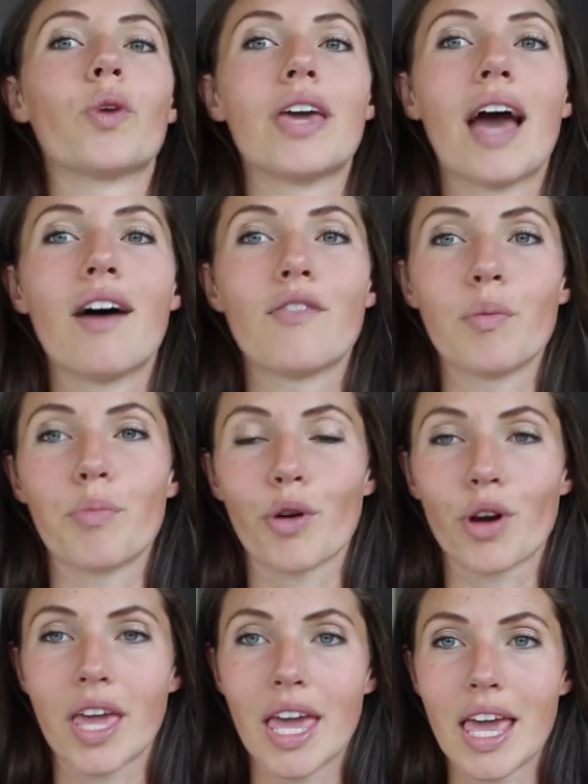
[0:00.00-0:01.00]
We have a
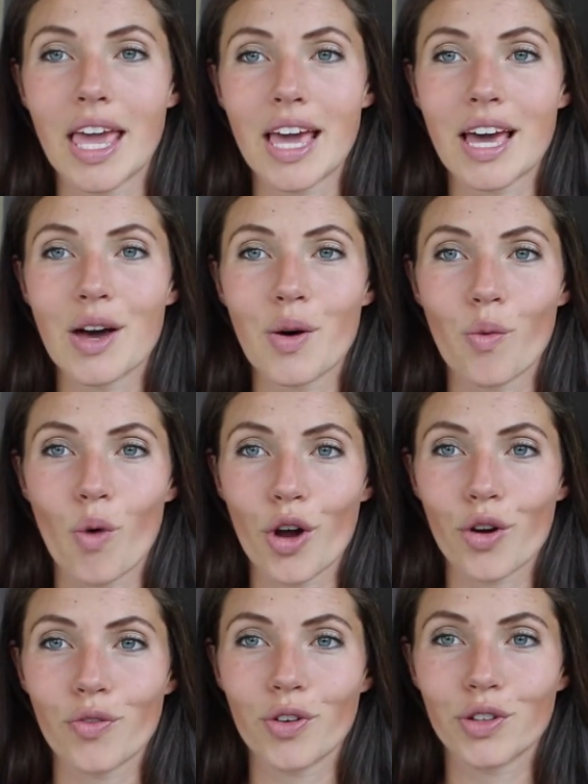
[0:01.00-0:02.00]
Berkey
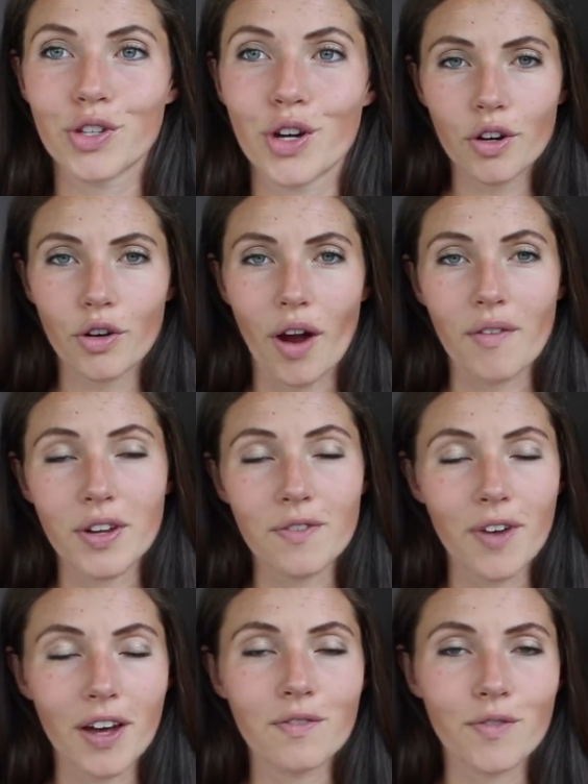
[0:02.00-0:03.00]
water filter, a
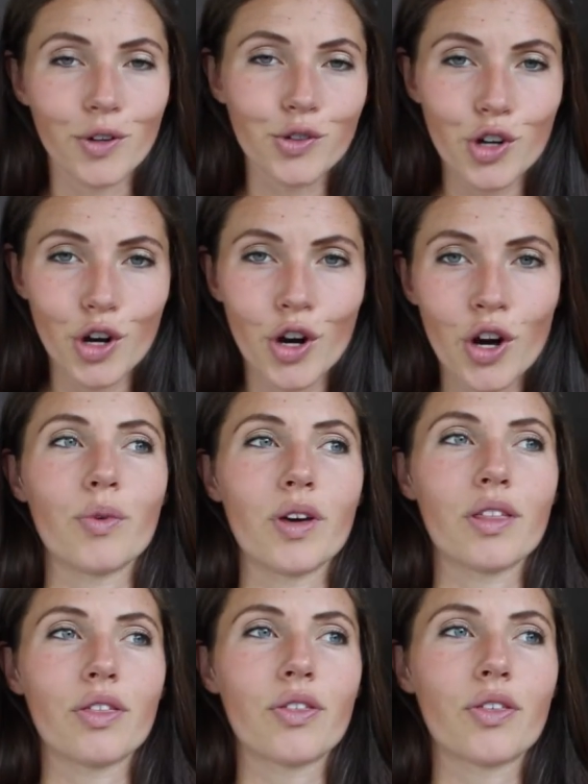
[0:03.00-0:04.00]
gravity-fed filter
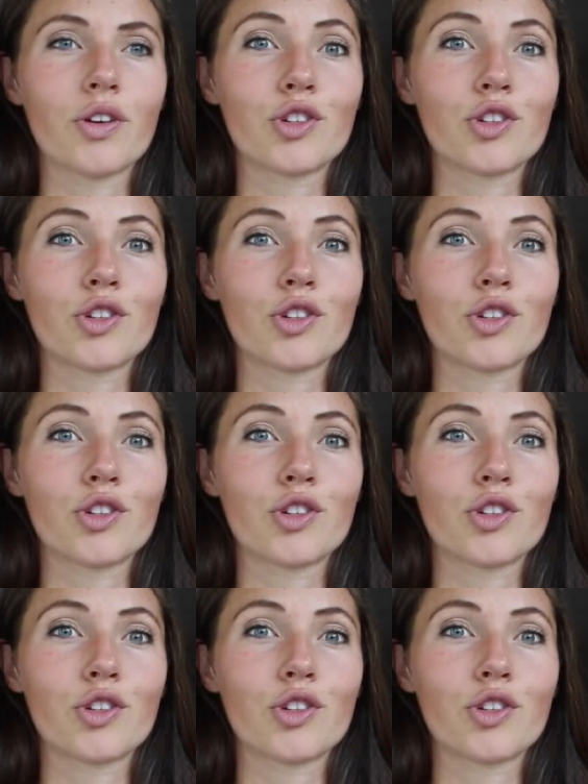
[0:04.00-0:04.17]
with